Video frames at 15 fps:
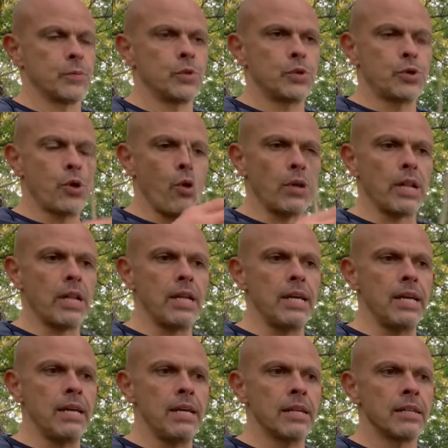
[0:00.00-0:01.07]

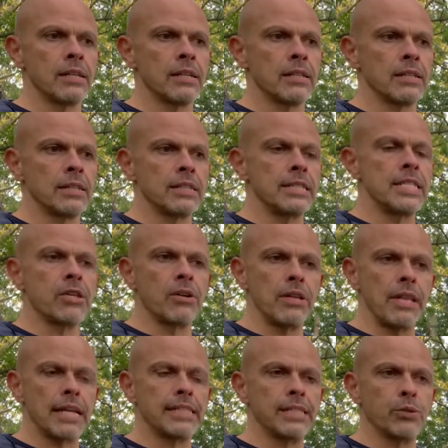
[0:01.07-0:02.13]
Totally
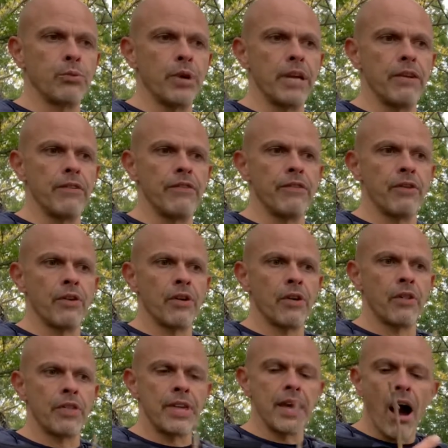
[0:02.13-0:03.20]
disconnected with
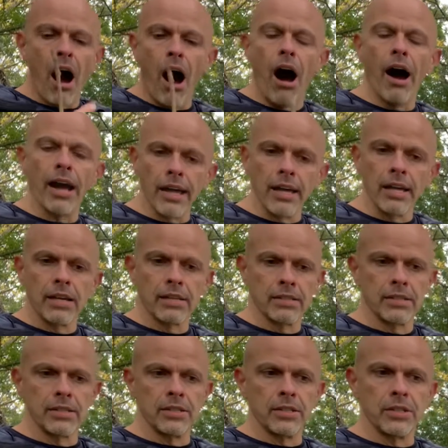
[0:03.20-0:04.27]
the I,
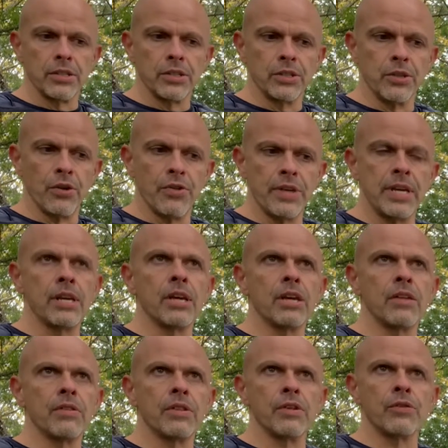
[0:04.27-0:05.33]

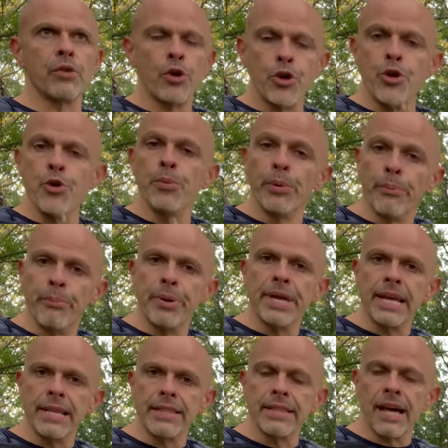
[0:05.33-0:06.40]
the human
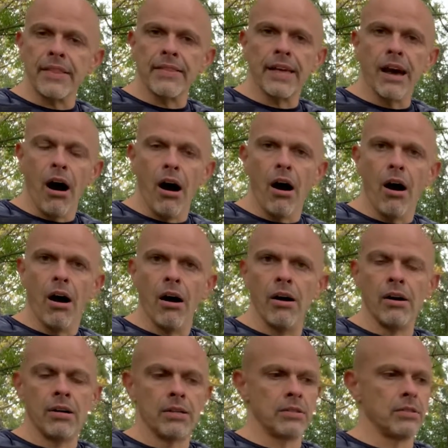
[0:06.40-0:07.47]
being that they are,
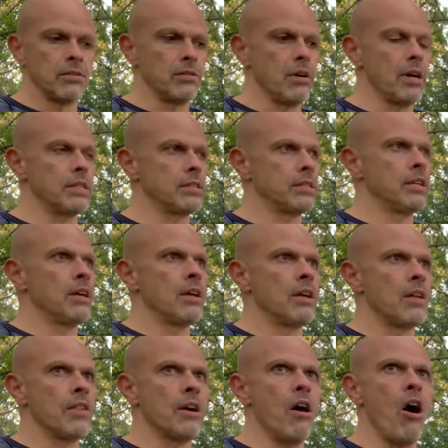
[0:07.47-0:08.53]
right?
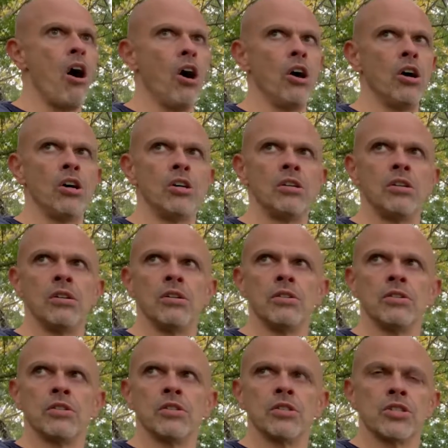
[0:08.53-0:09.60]
They are
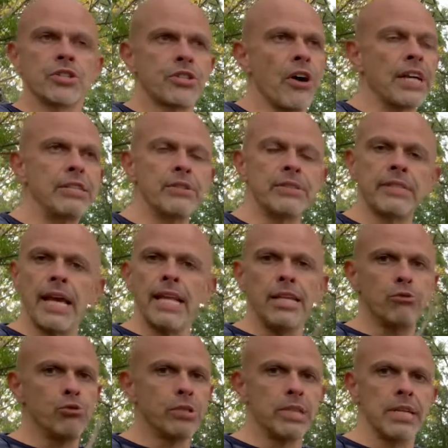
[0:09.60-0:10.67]
stuck in a daily
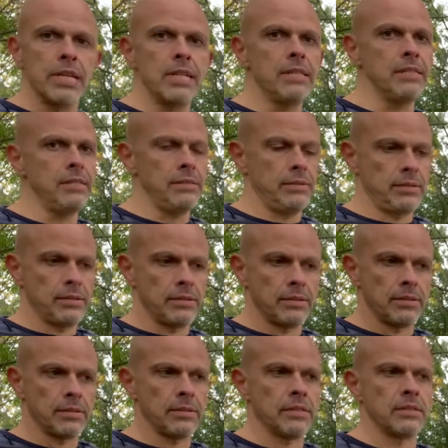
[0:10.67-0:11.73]
routine,
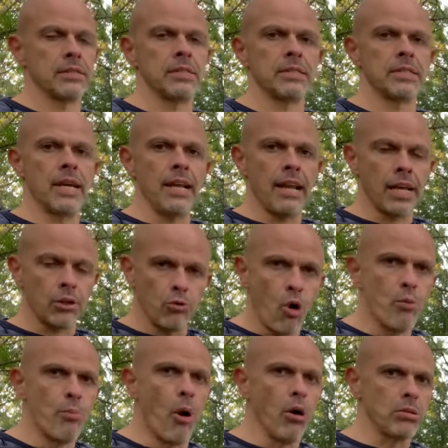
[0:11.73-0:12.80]
like
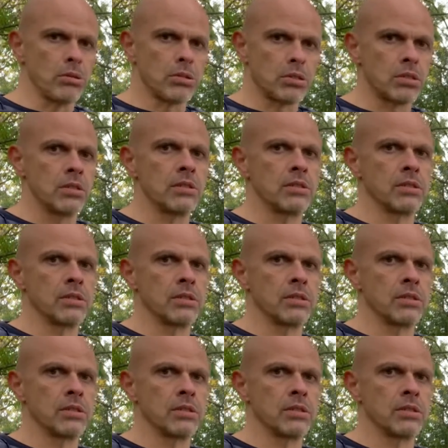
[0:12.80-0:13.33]
robots,